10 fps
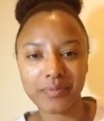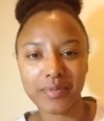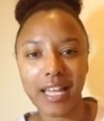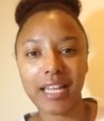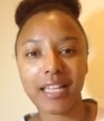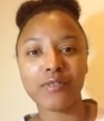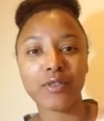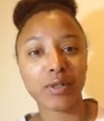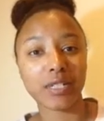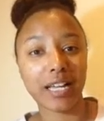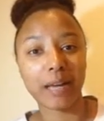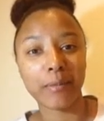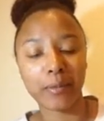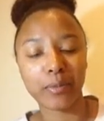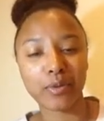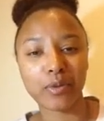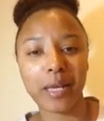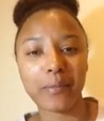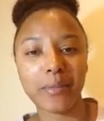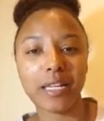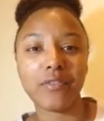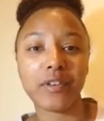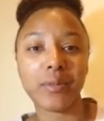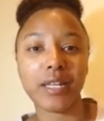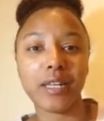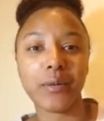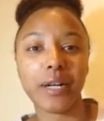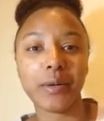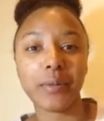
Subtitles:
And of course, I am able to make money from anywhere